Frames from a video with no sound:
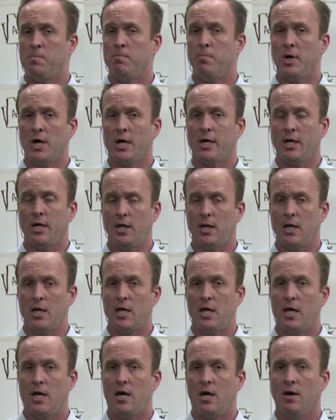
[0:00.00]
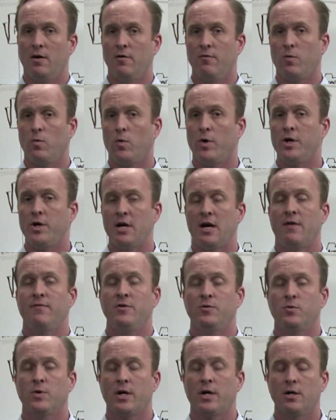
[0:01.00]
bucket of where you have
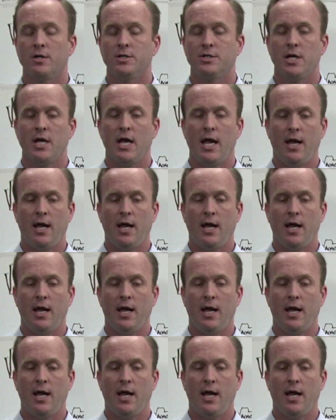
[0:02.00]
these records.